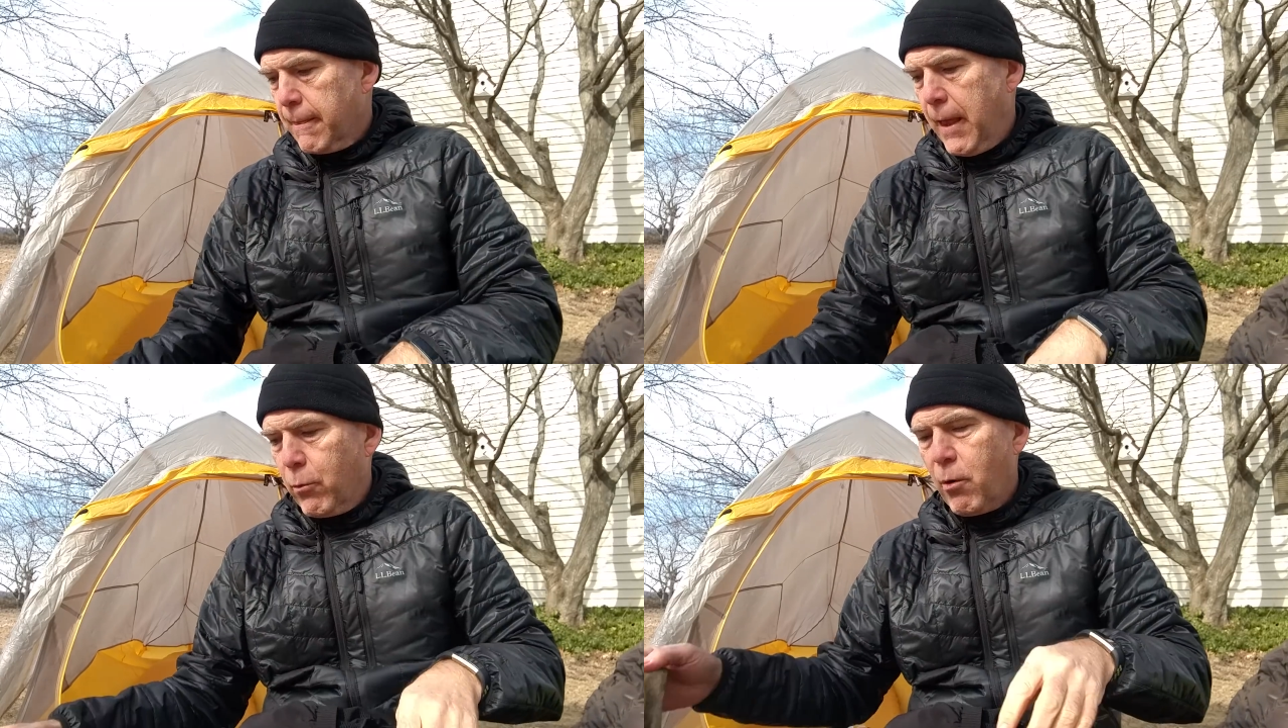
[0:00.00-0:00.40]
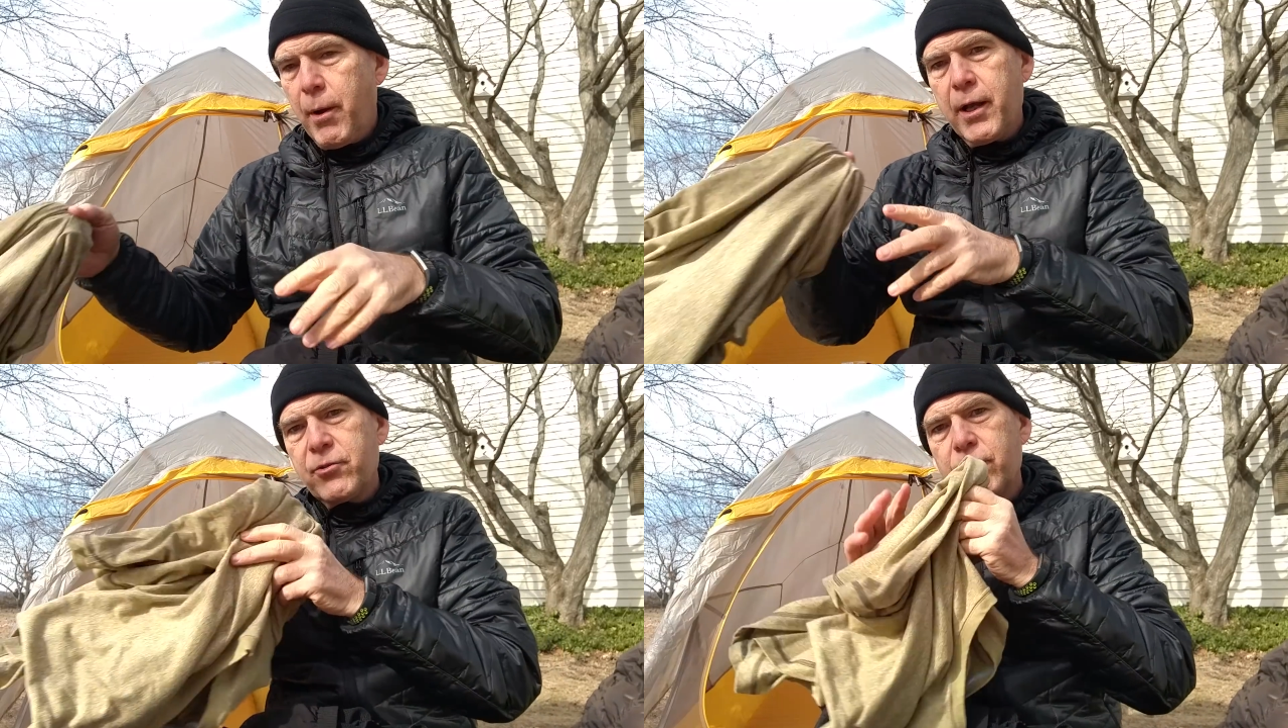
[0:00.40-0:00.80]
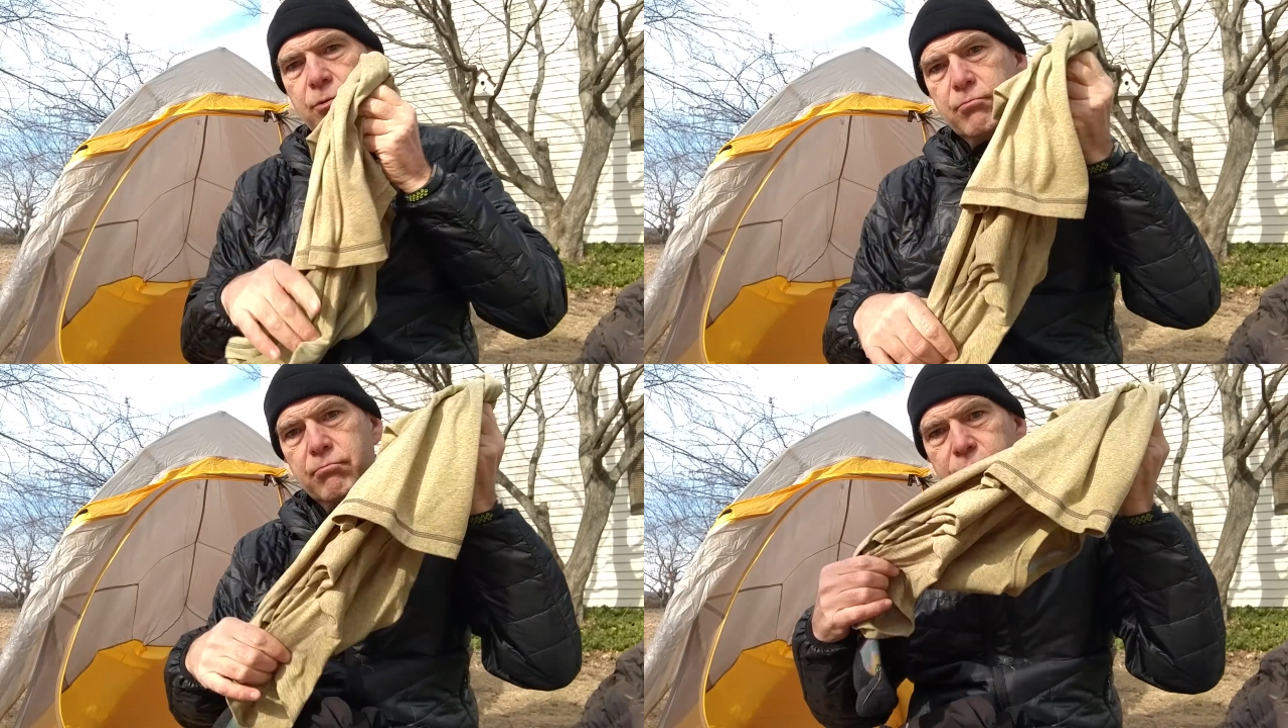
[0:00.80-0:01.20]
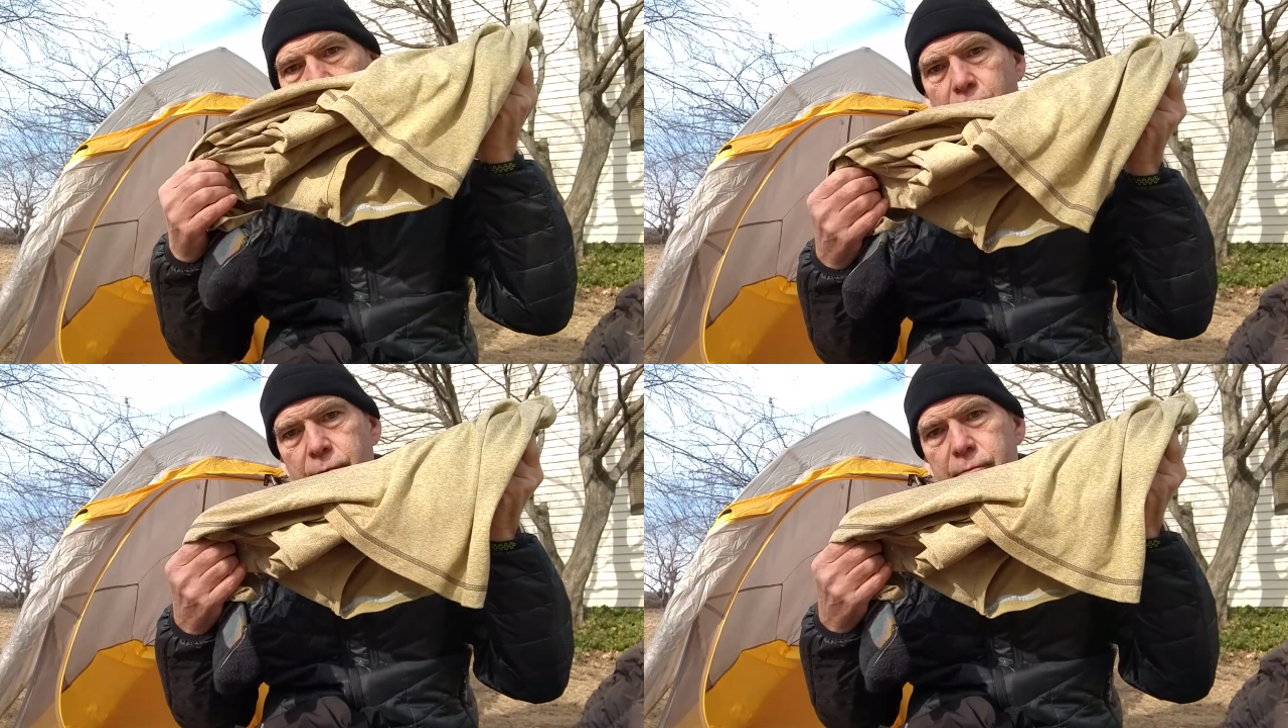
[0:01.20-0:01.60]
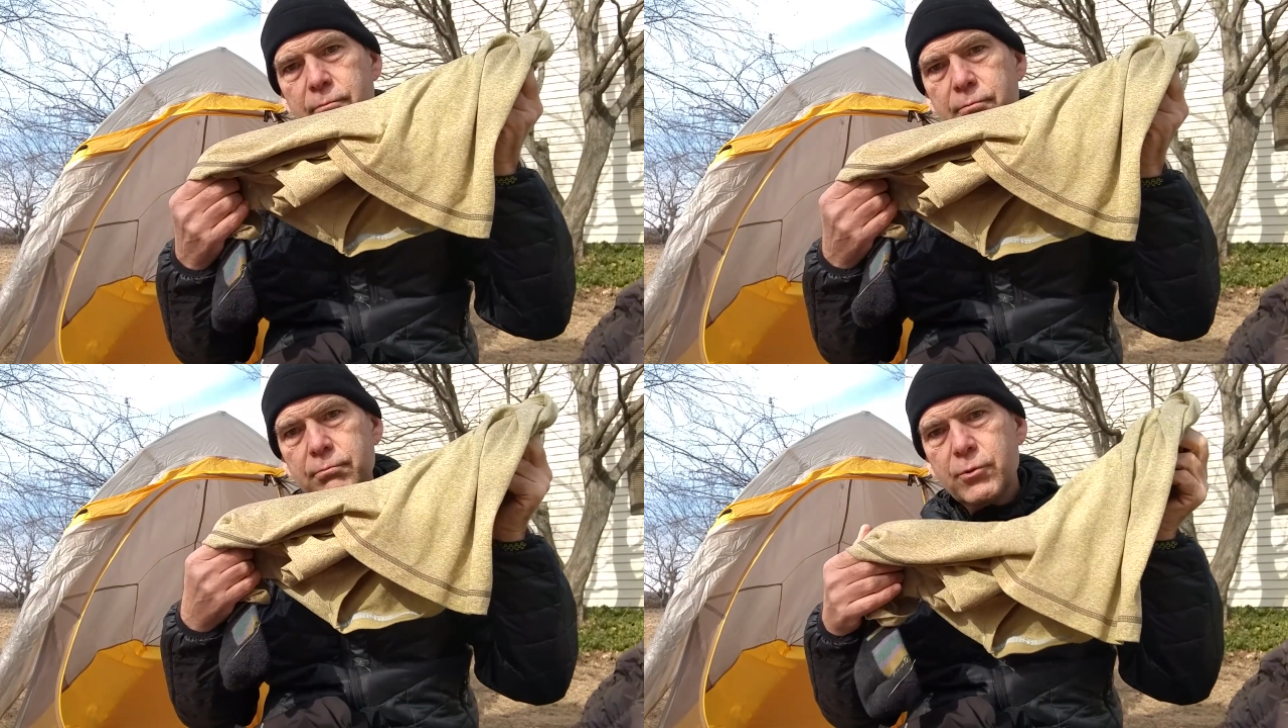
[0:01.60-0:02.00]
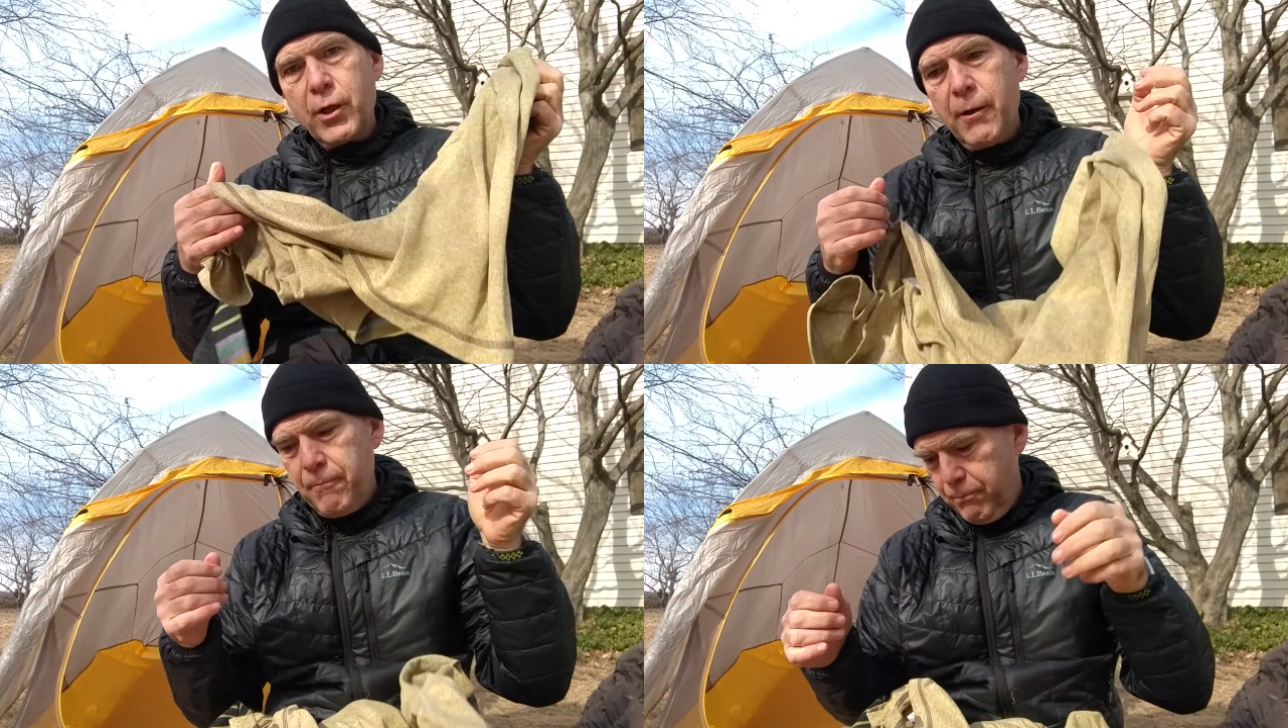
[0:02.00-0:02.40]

I wear my extra shirt. Okay,